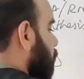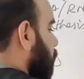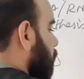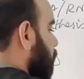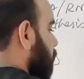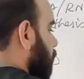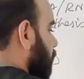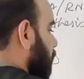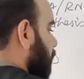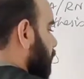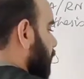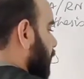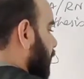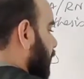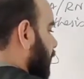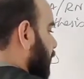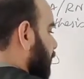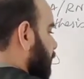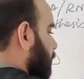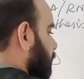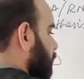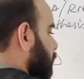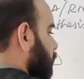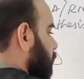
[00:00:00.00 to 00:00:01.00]
codon
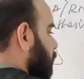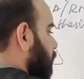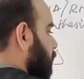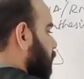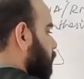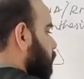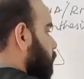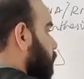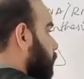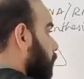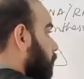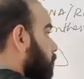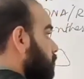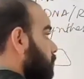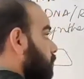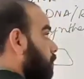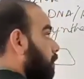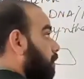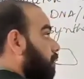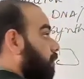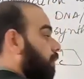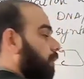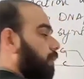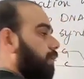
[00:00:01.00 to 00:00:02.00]
are those
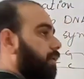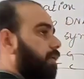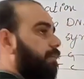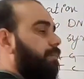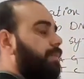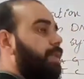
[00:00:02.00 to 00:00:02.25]
codon